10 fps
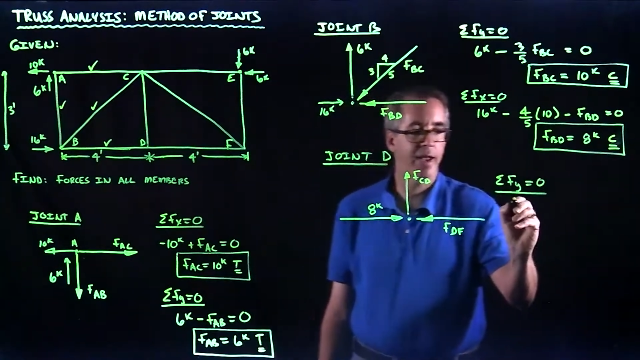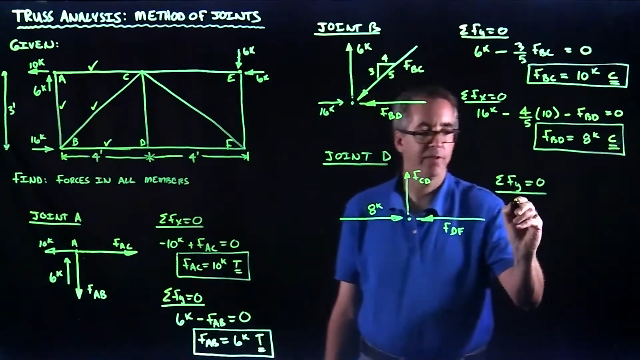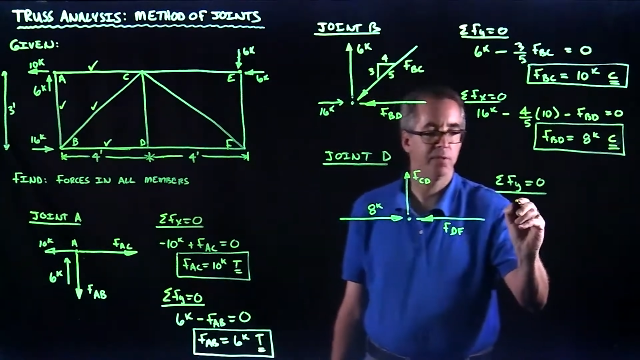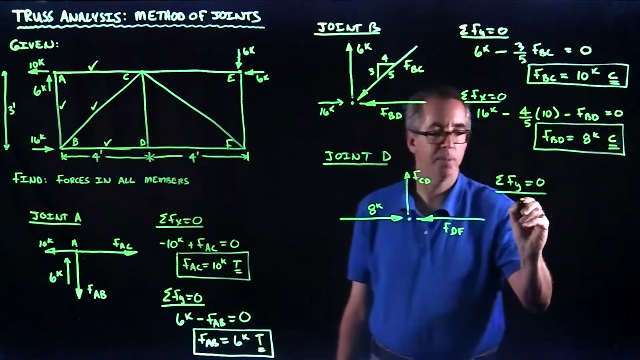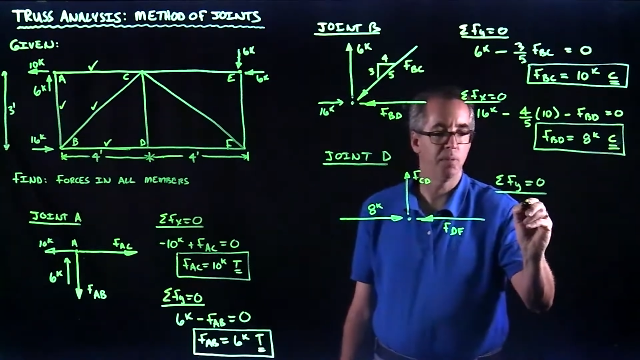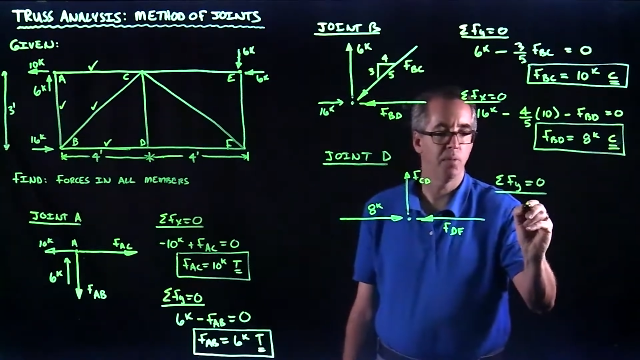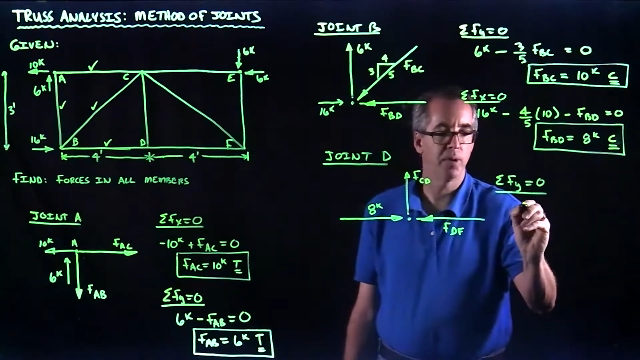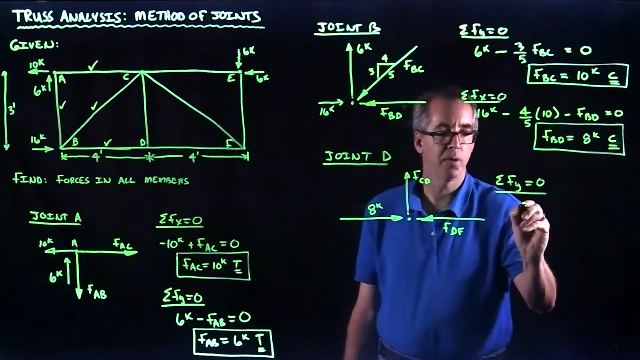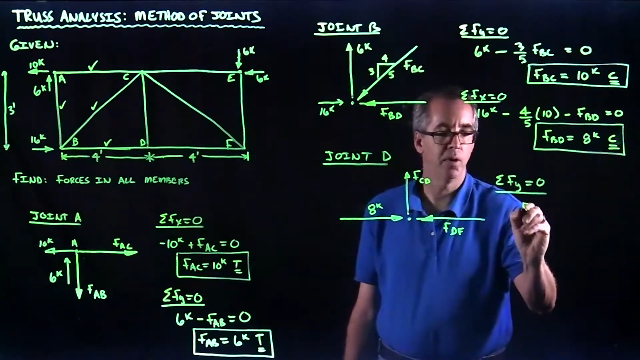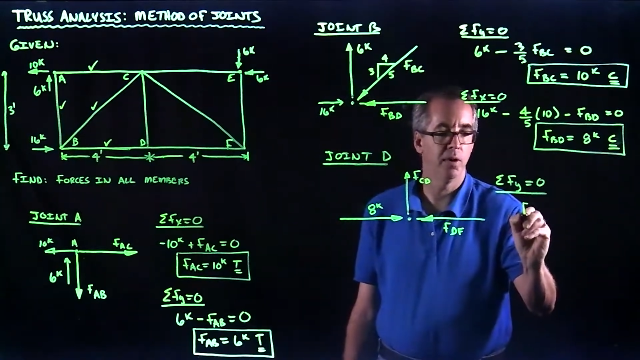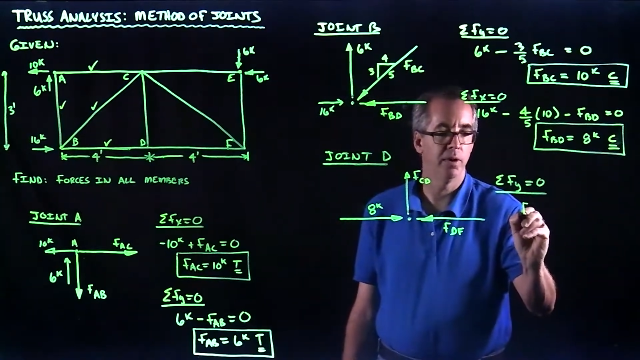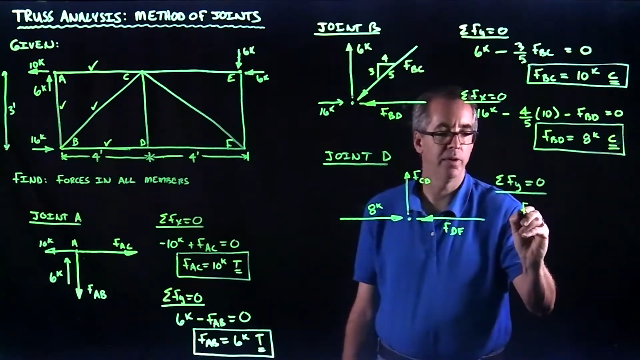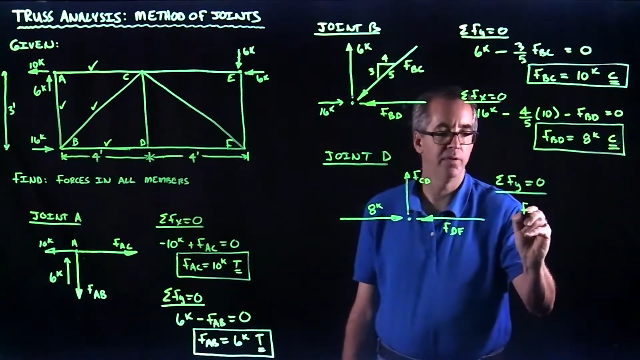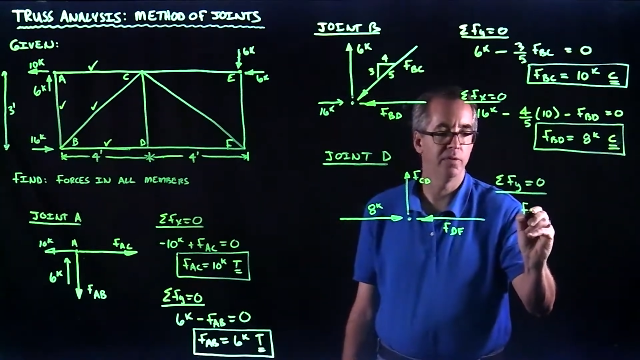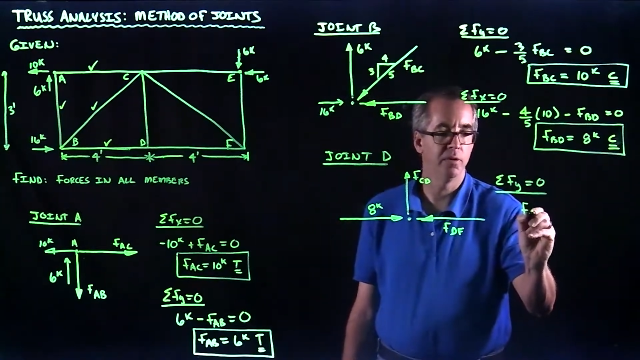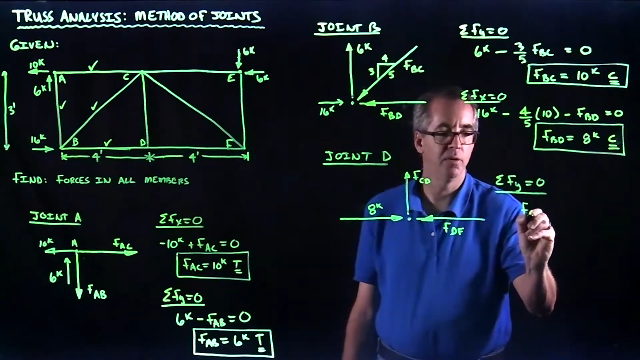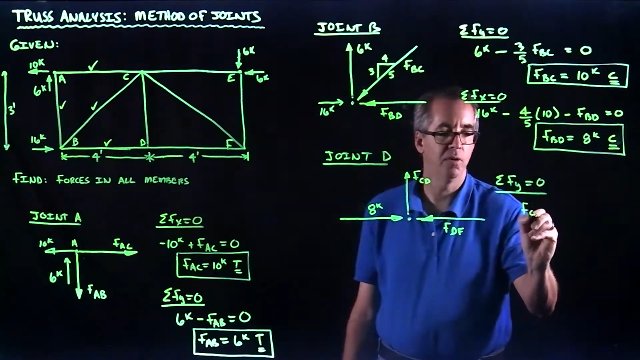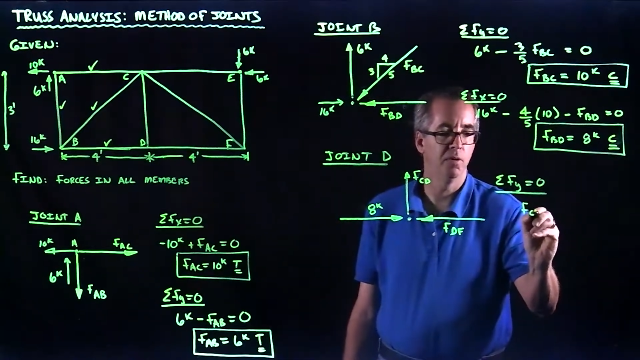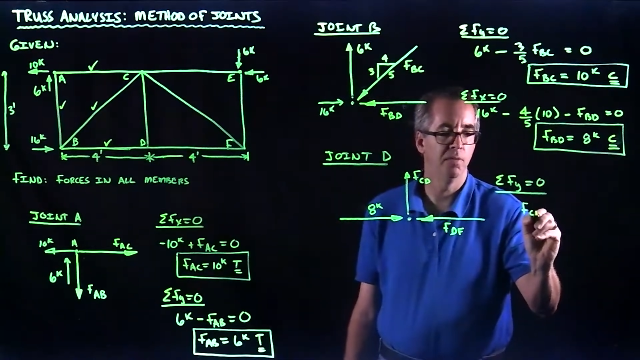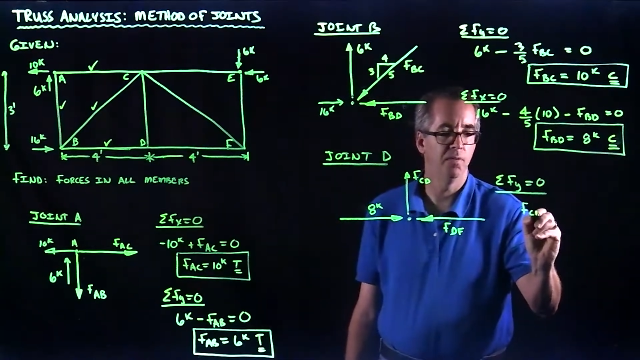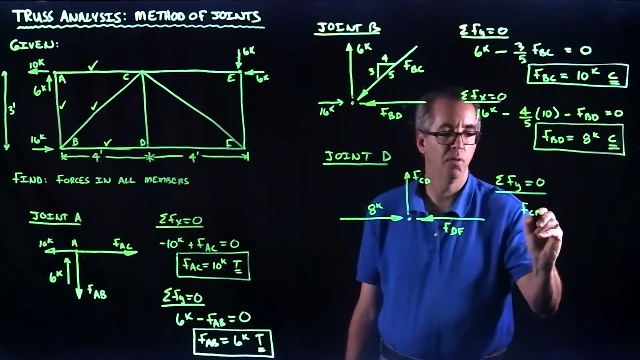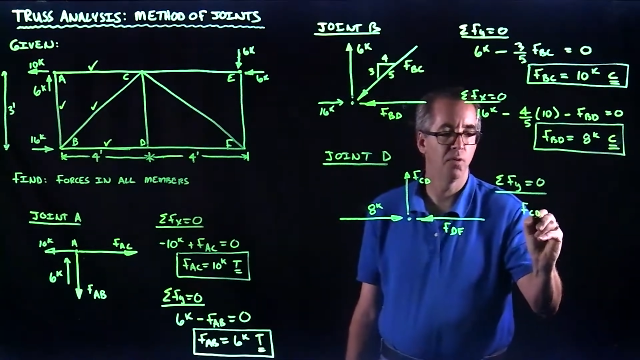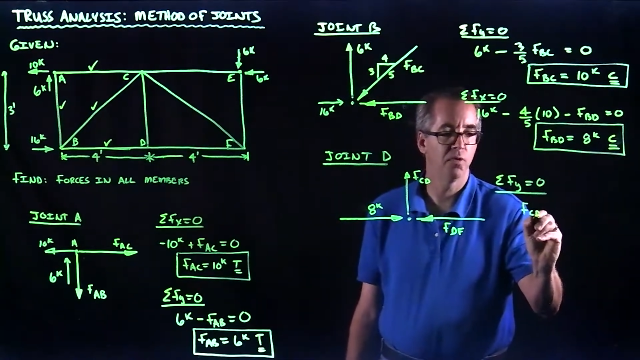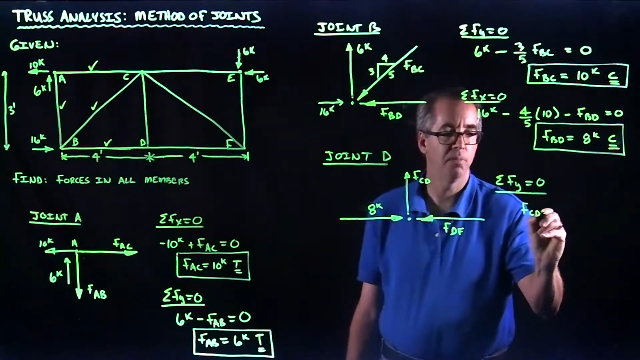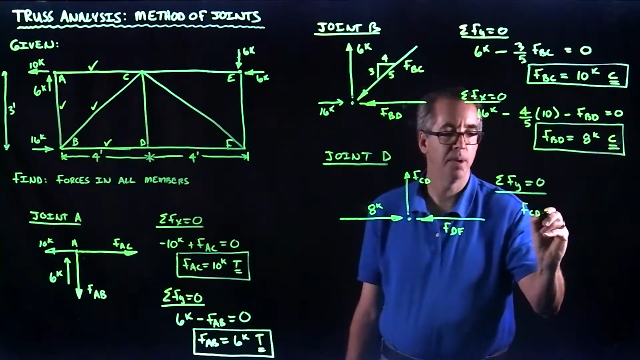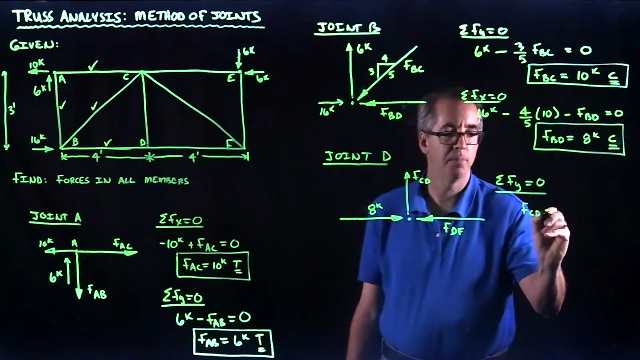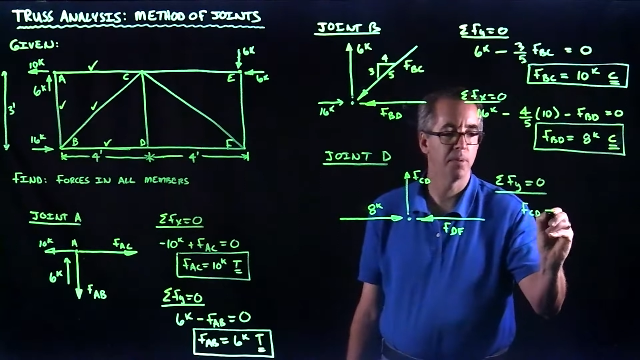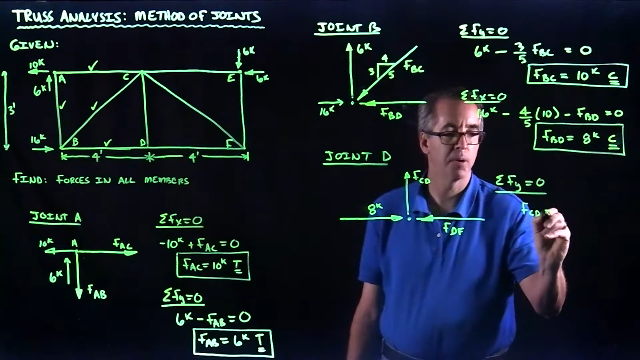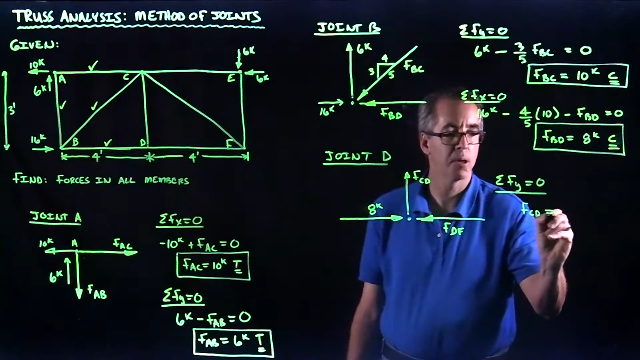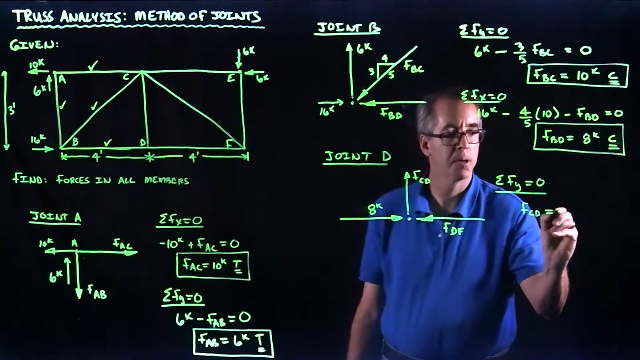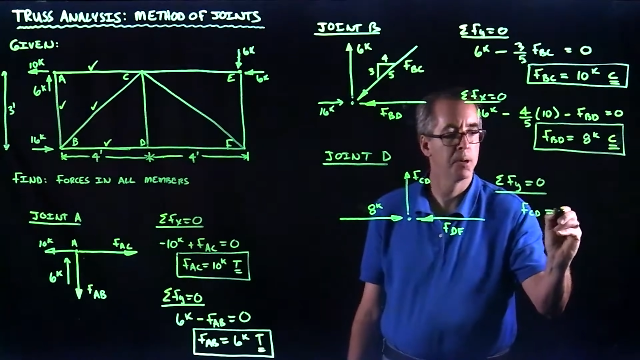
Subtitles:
has to be what we call a zero force member.